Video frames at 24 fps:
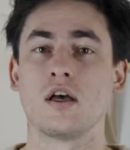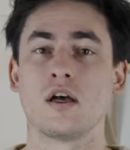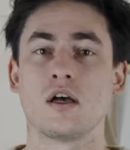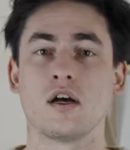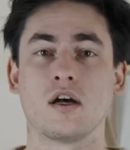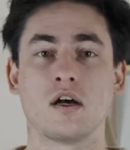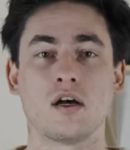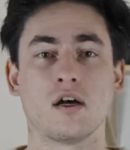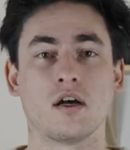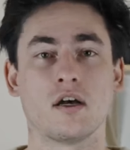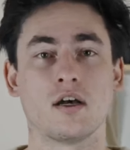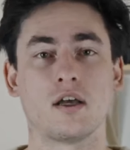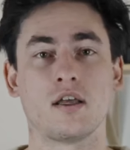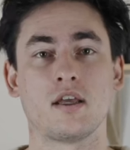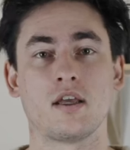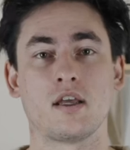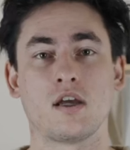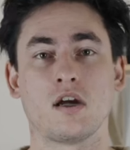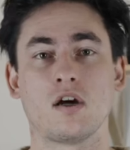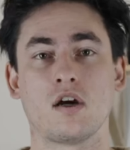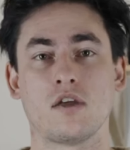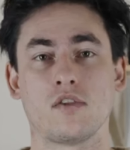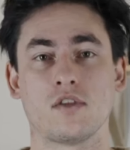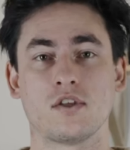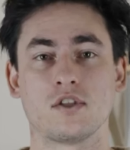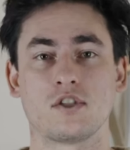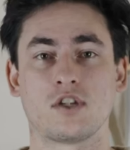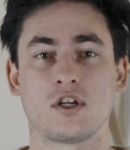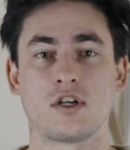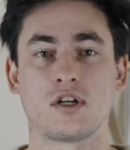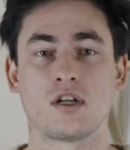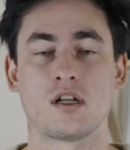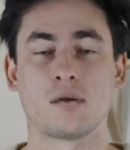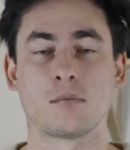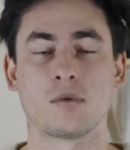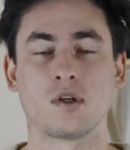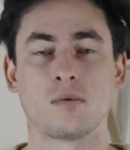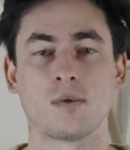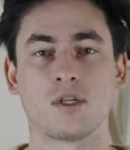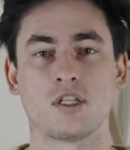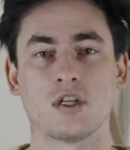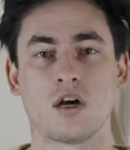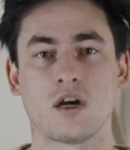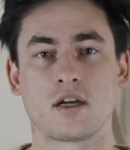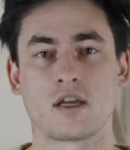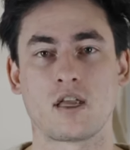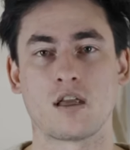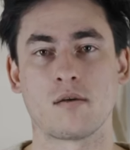On this channel, I'm going to be
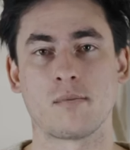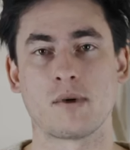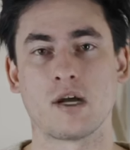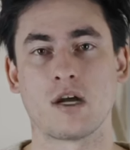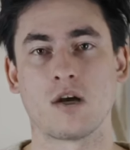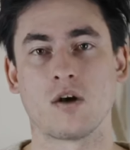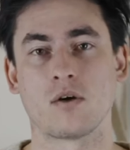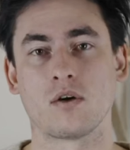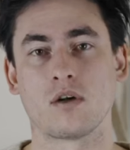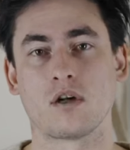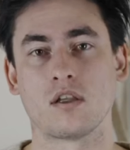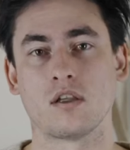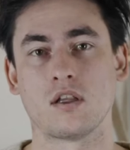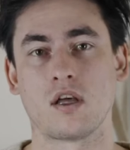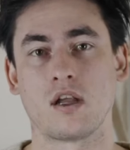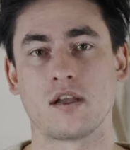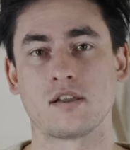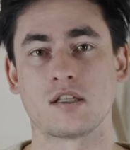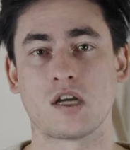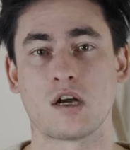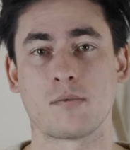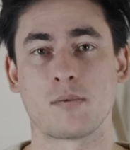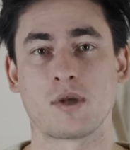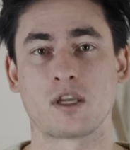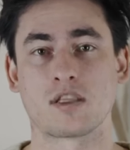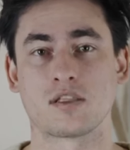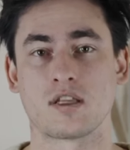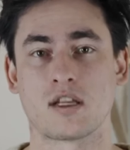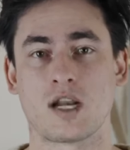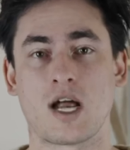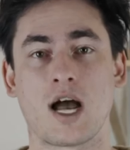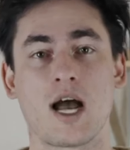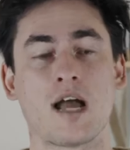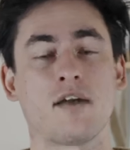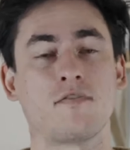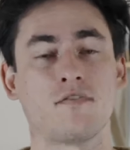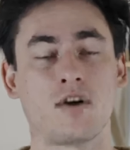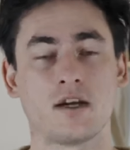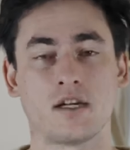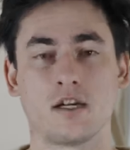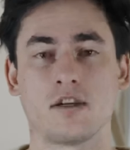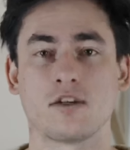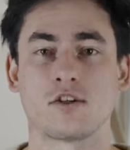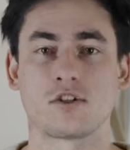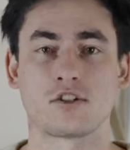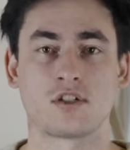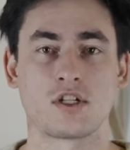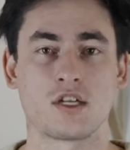talking about a lot of topics that I find
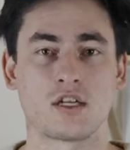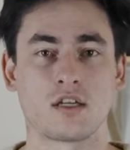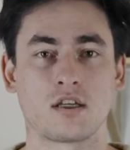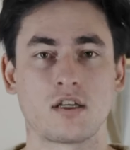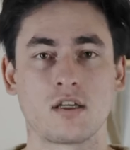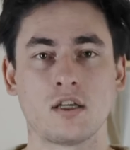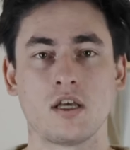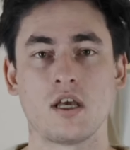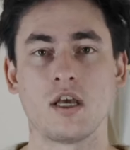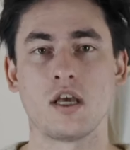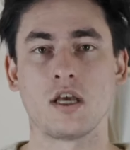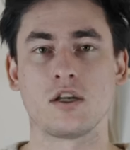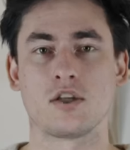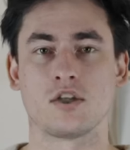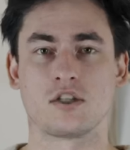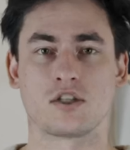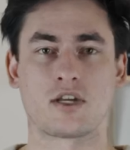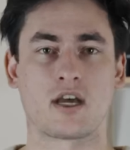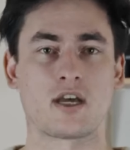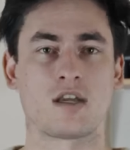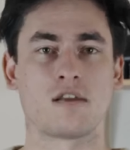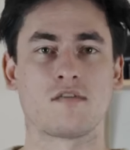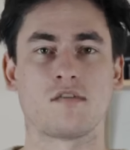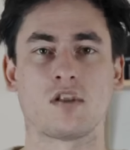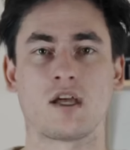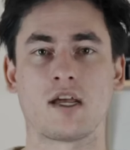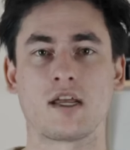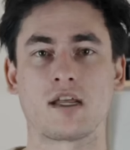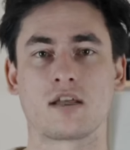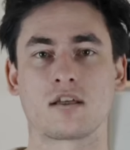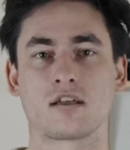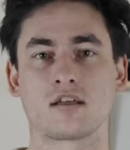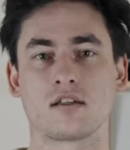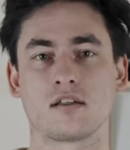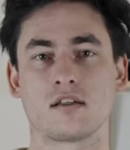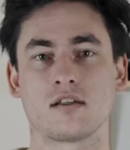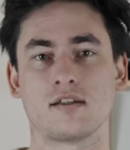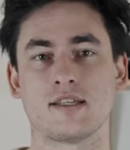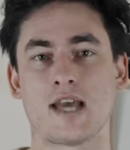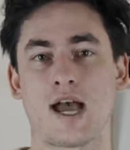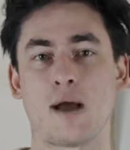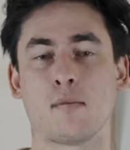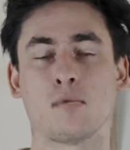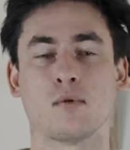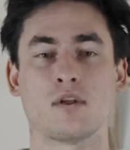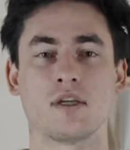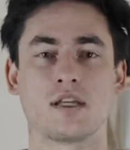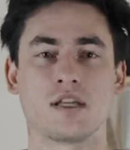interesting, just kind of like
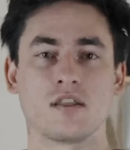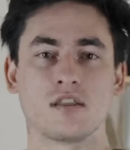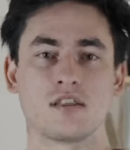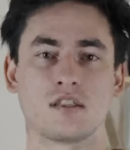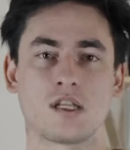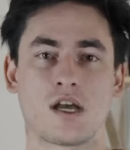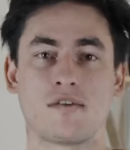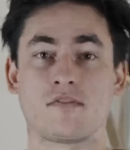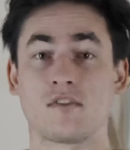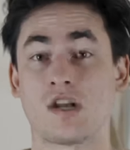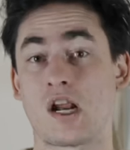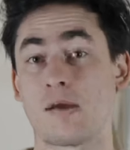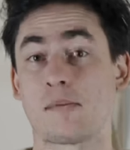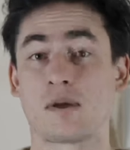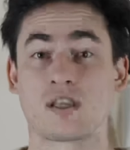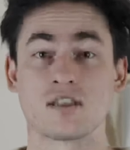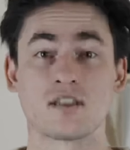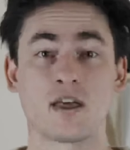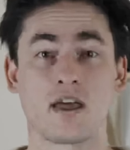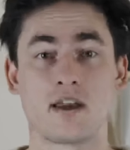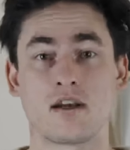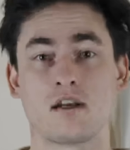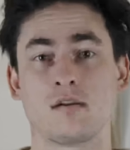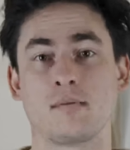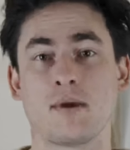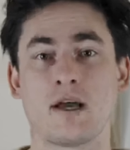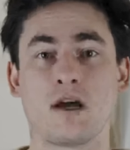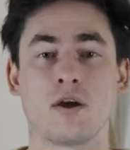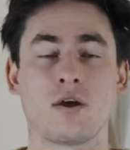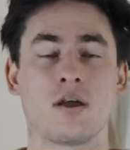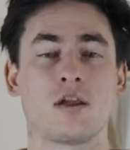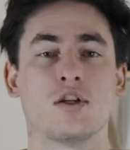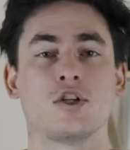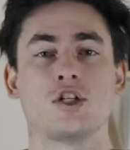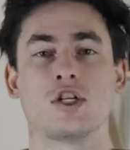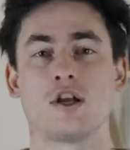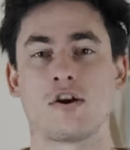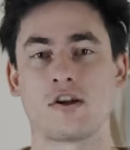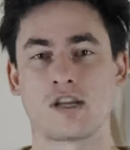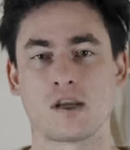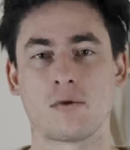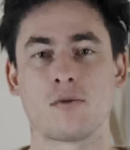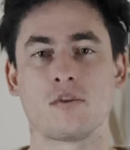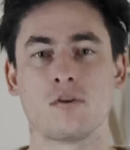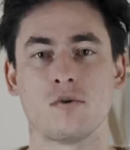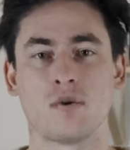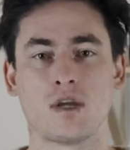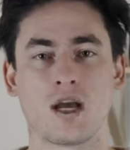dabbling in stuff that I'm excited about and sharing it
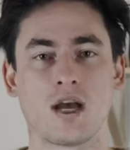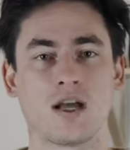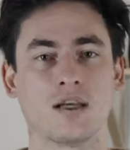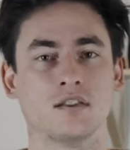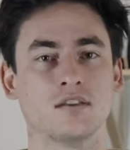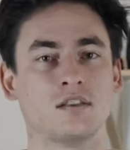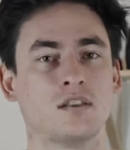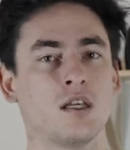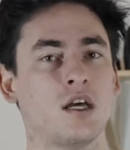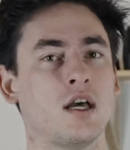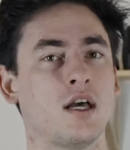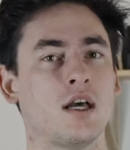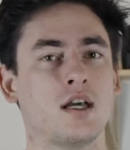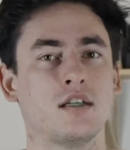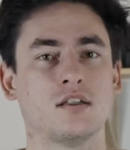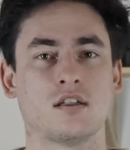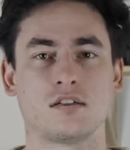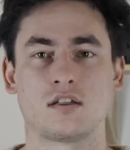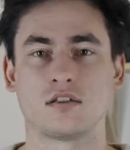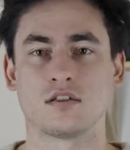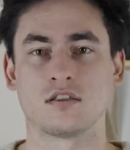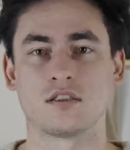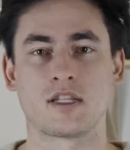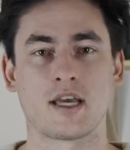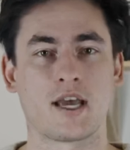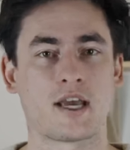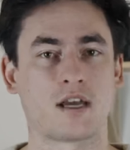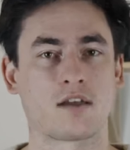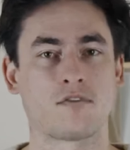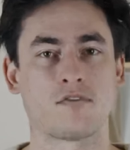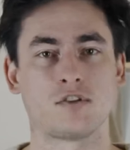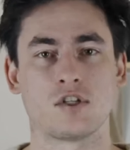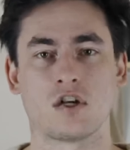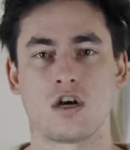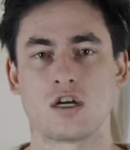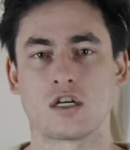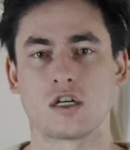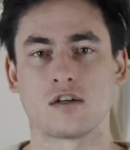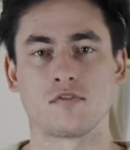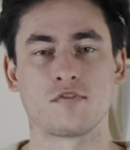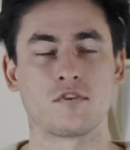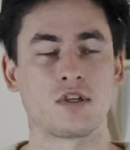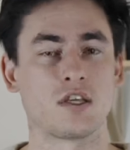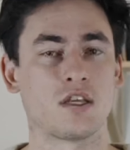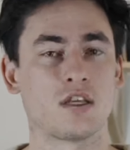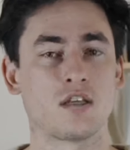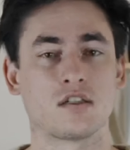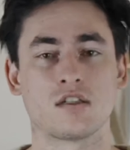with you guys, such as tech,
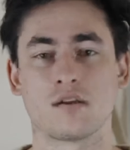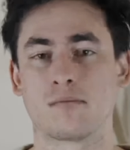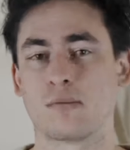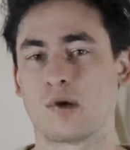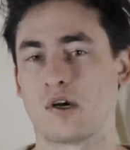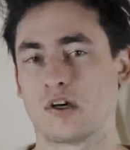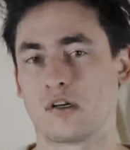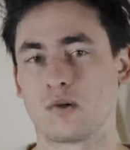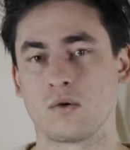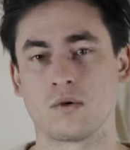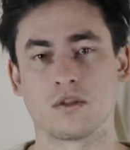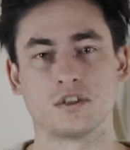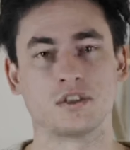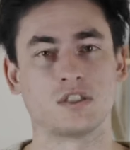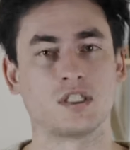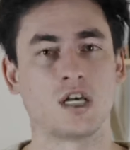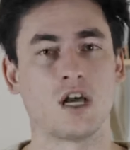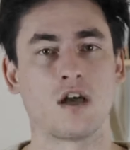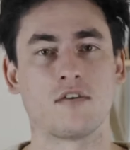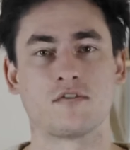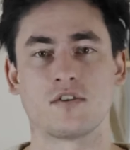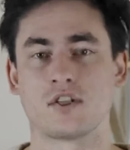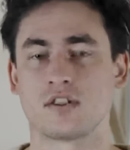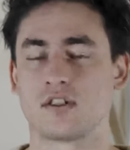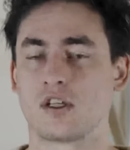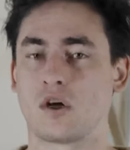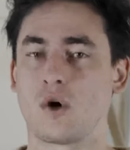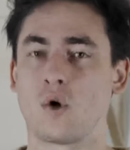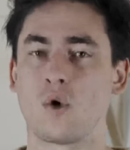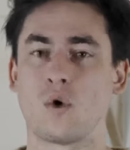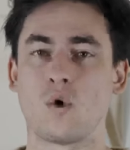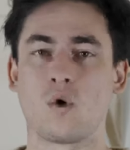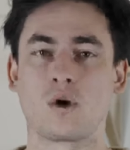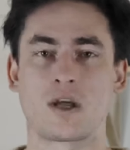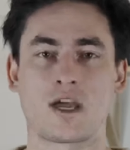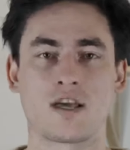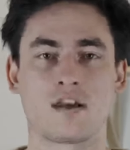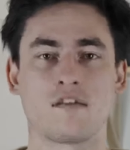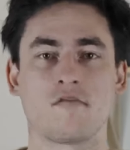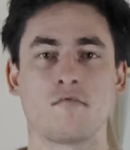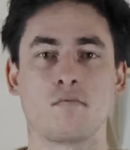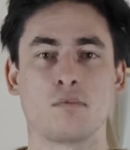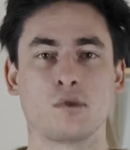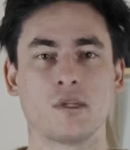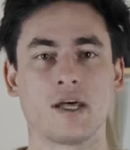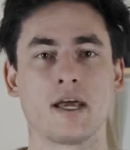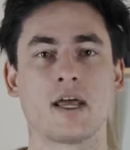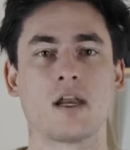photography, some parkour stuff, just a whole kind
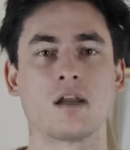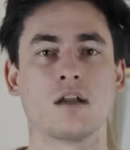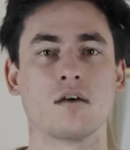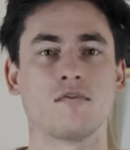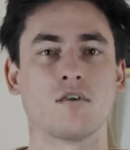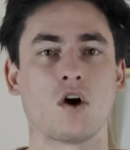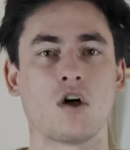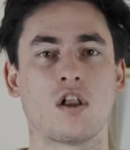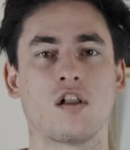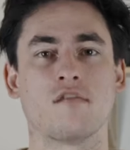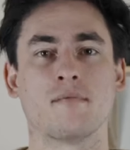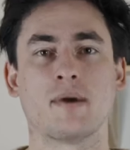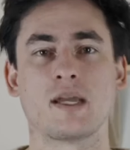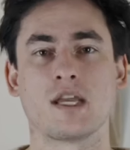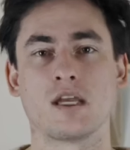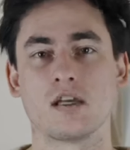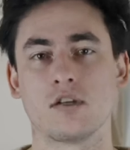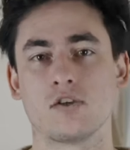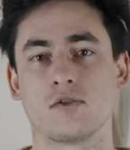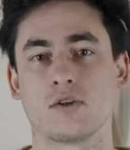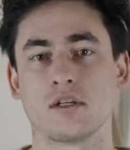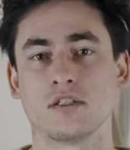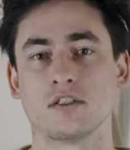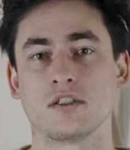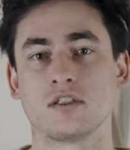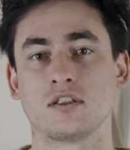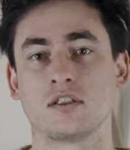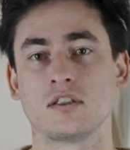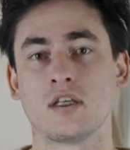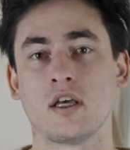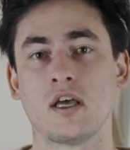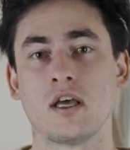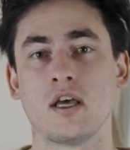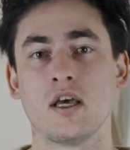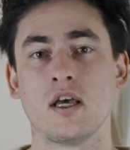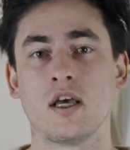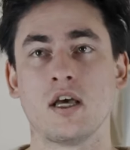of blend of all of my interests.